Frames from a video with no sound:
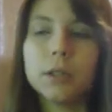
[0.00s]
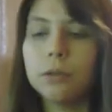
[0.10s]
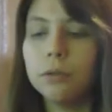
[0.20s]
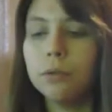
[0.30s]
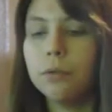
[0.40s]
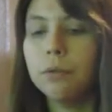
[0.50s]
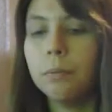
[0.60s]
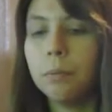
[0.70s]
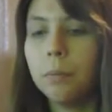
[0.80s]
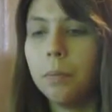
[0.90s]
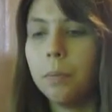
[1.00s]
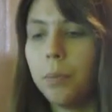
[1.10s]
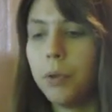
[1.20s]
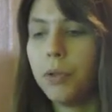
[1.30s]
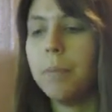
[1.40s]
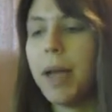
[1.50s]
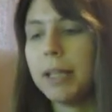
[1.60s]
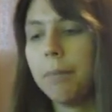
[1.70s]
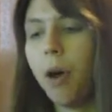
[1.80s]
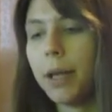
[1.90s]
to put the
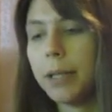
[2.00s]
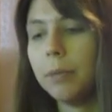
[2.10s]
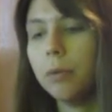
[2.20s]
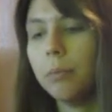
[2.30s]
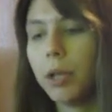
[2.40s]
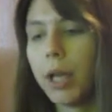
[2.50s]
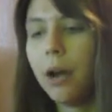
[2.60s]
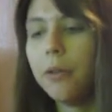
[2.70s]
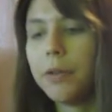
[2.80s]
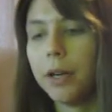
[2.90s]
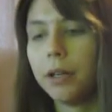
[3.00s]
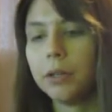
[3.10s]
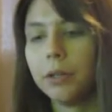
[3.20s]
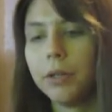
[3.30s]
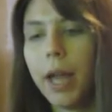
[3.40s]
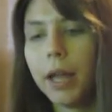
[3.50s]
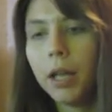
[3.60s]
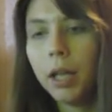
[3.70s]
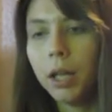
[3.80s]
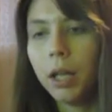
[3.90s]
best possible book out there so that
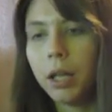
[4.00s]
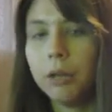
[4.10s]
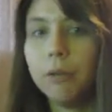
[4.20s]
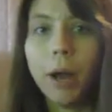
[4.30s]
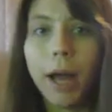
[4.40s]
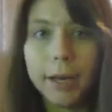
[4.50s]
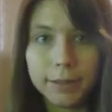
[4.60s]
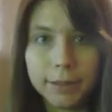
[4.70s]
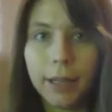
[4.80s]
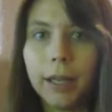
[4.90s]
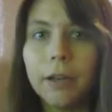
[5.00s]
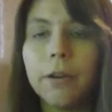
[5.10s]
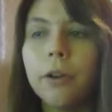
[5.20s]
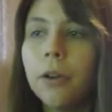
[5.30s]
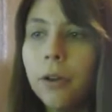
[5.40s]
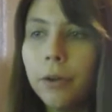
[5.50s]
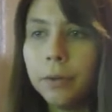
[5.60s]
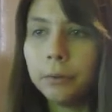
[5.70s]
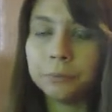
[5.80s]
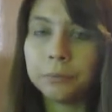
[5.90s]
you guys can
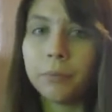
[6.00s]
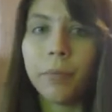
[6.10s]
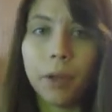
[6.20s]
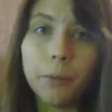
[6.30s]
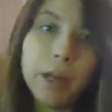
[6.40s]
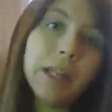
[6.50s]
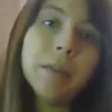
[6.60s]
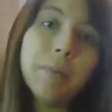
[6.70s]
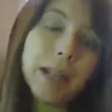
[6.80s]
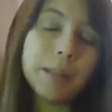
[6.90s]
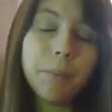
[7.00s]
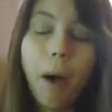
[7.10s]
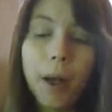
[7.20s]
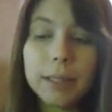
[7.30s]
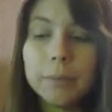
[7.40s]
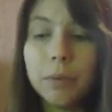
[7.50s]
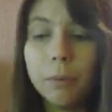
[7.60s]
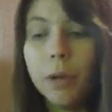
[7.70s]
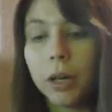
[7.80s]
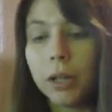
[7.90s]
read the best possible
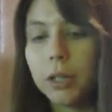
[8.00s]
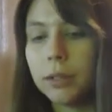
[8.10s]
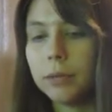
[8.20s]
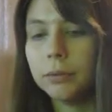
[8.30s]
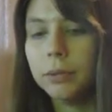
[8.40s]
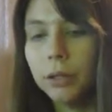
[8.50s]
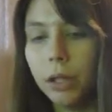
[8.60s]
book. You